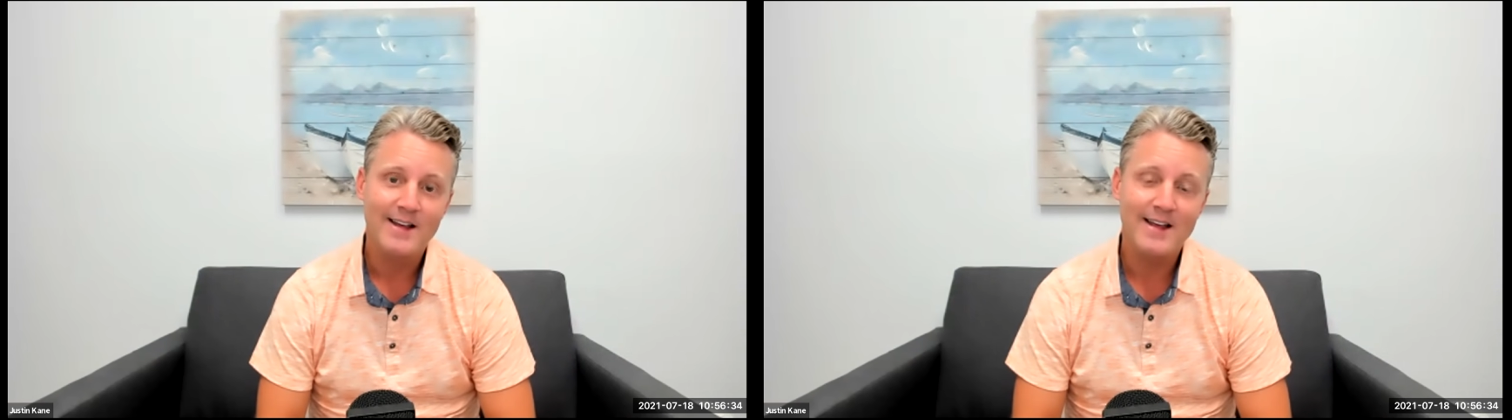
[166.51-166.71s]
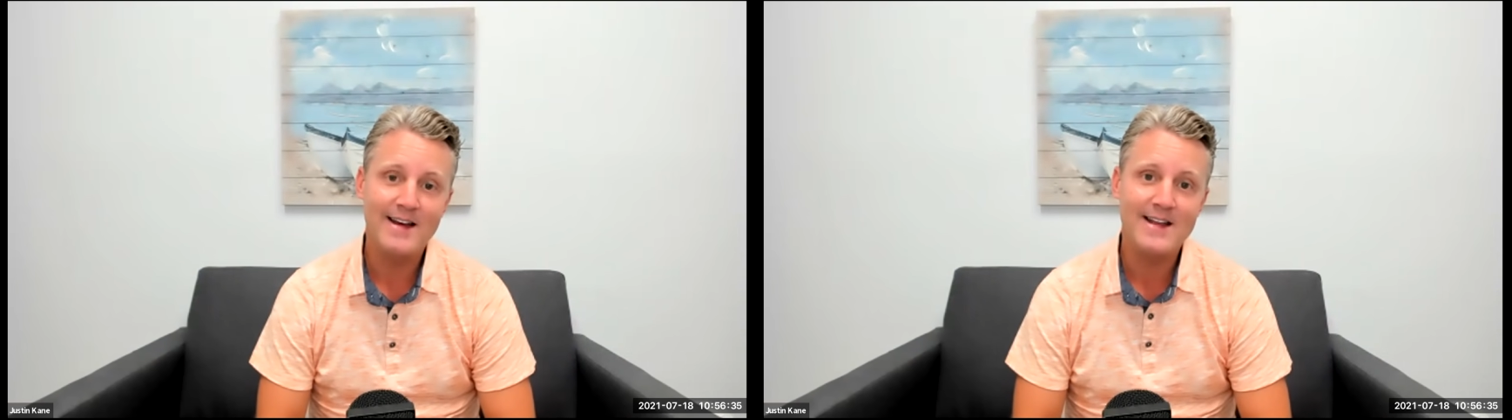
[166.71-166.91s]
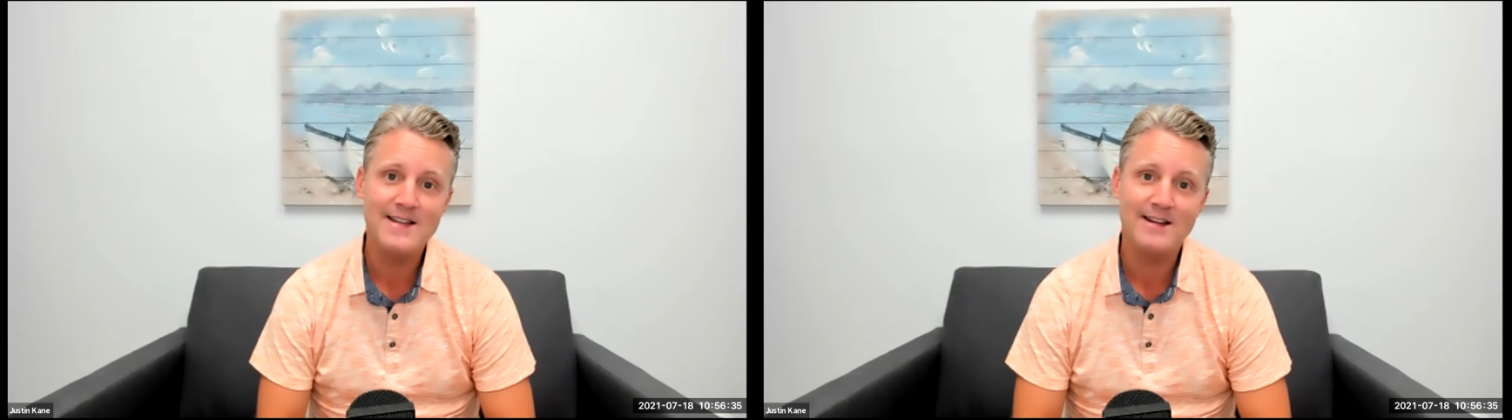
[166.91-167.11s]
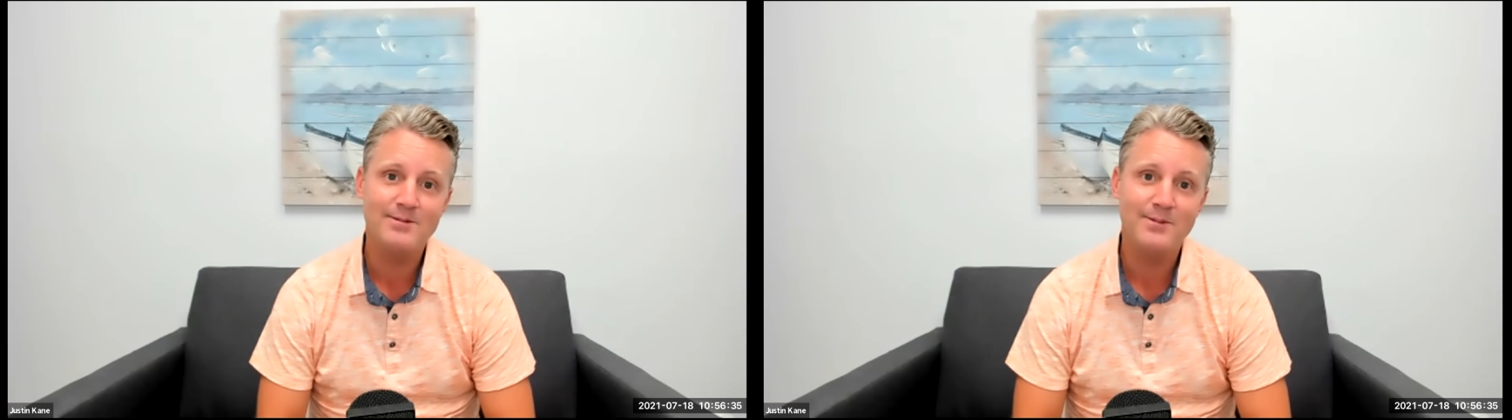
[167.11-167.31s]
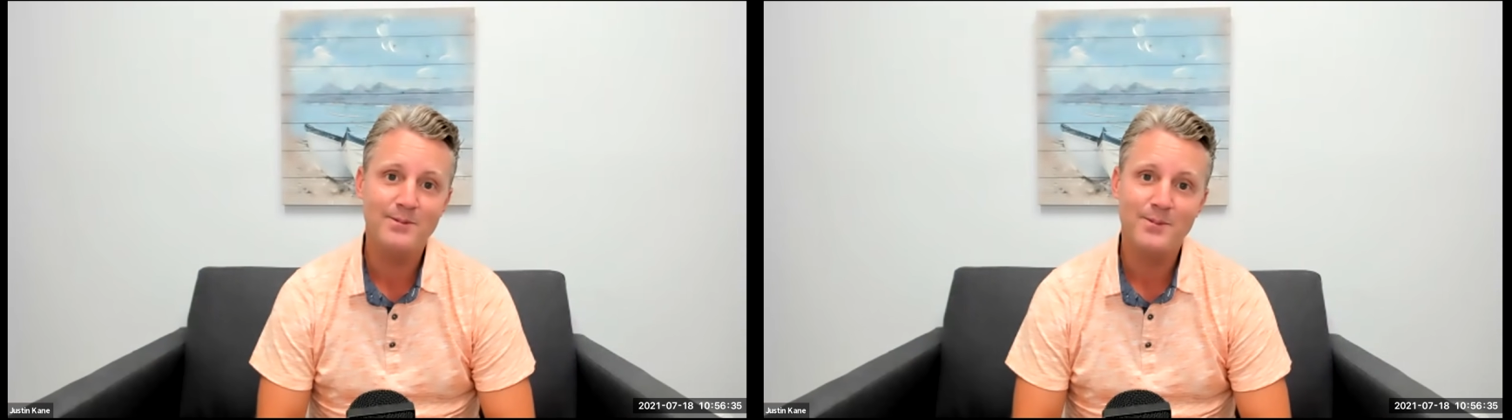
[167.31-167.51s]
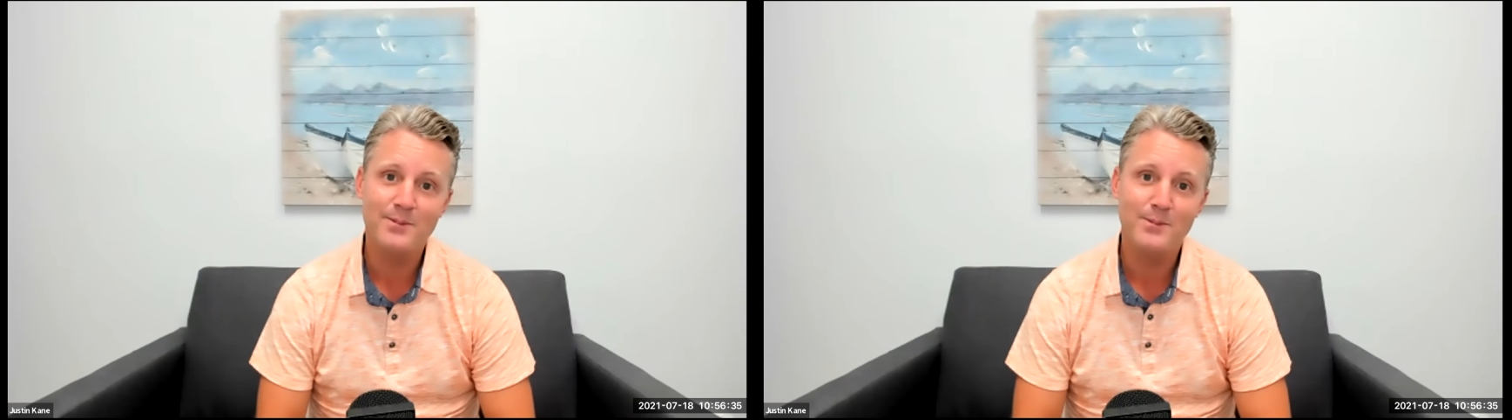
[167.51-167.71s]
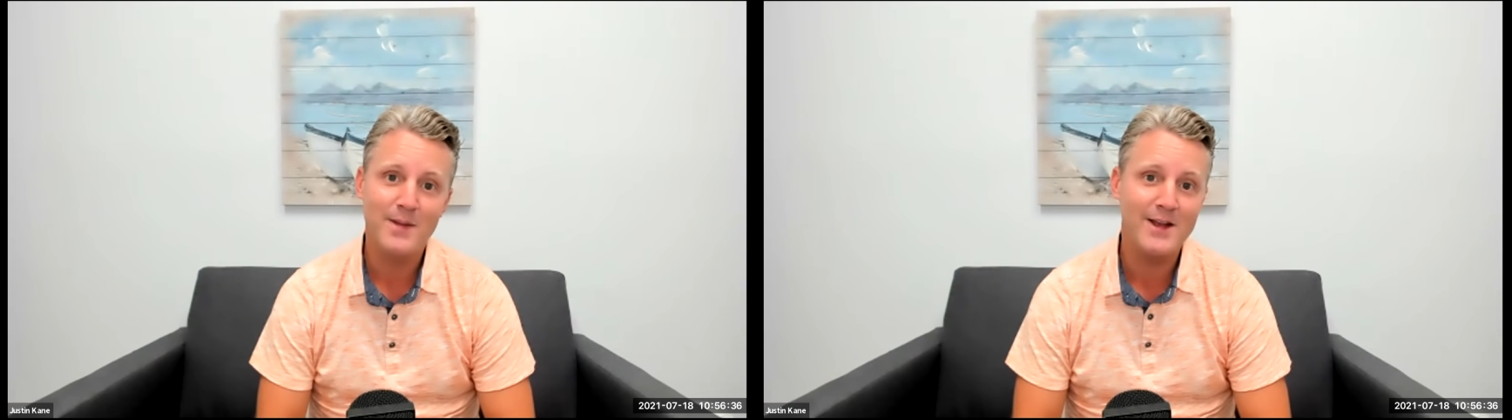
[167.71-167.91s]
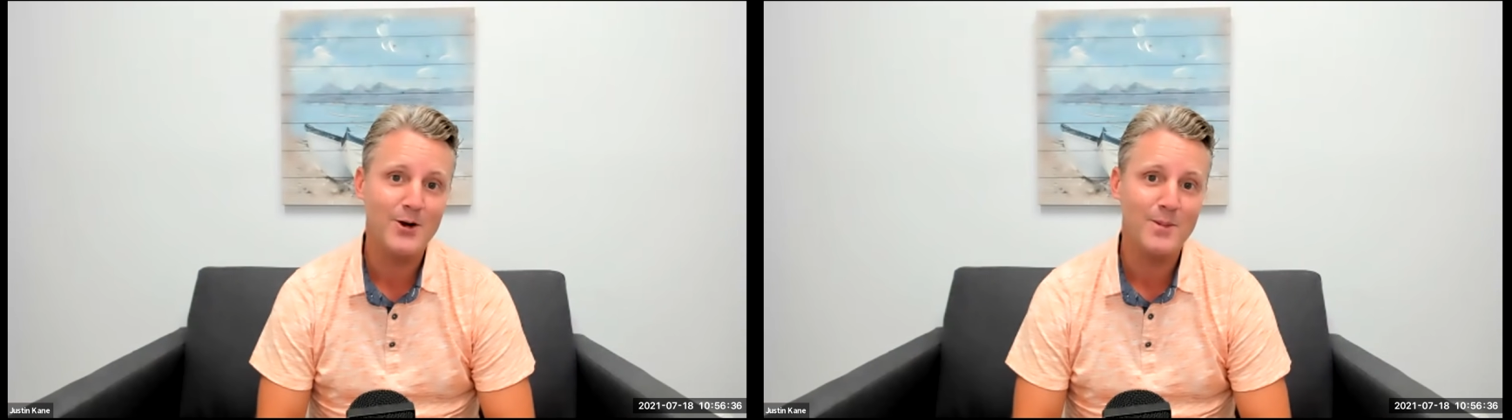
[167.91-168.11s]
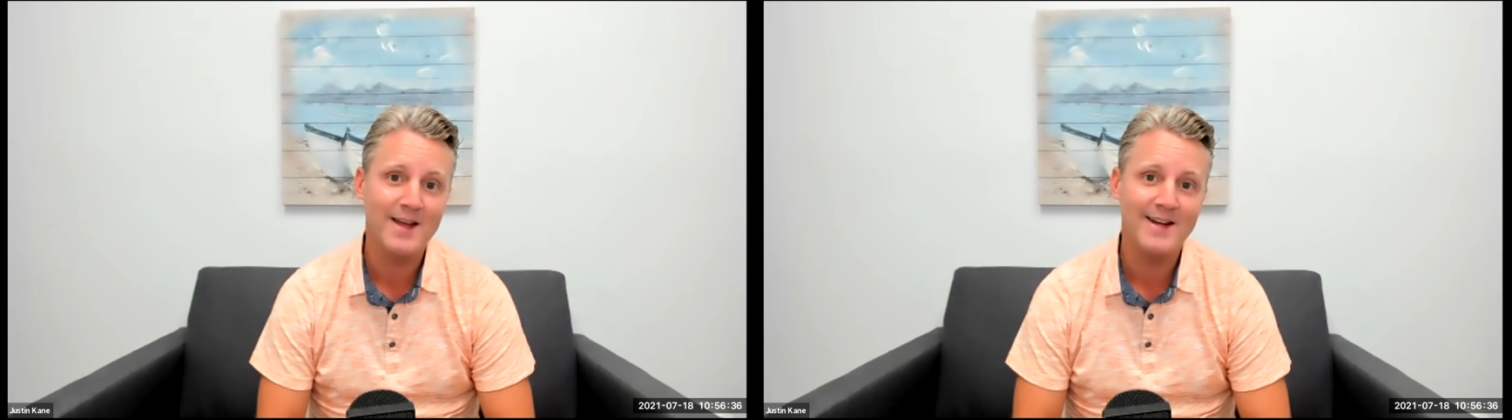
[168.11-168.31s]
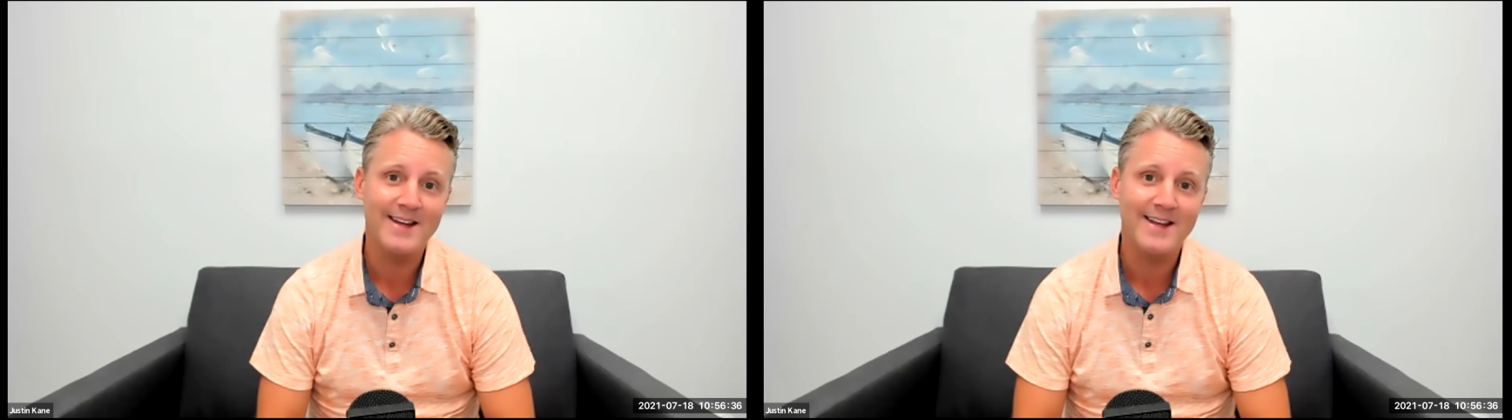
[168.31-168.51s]
And he said, Peter,
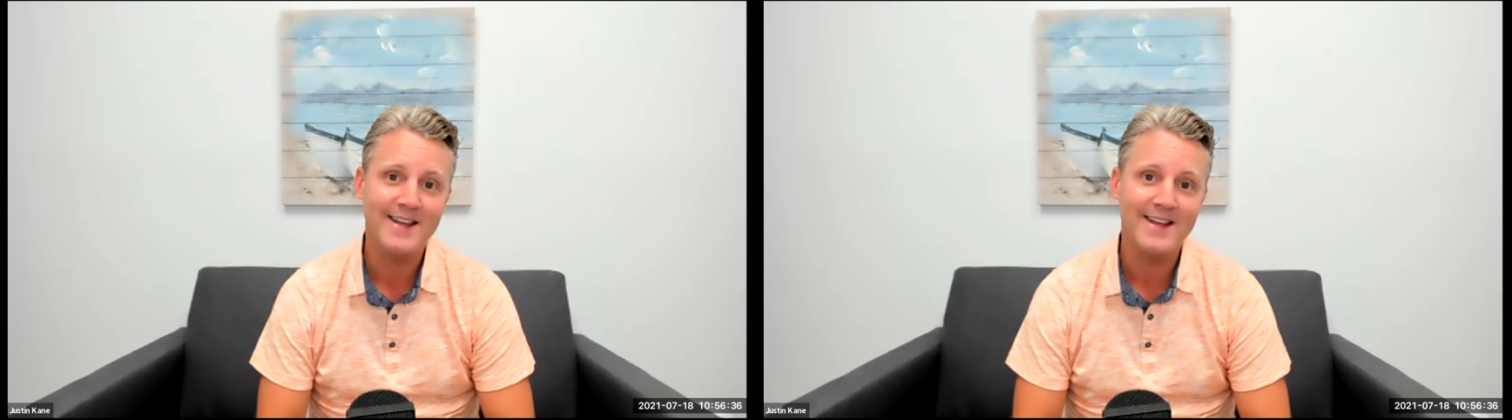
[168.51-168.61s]
man,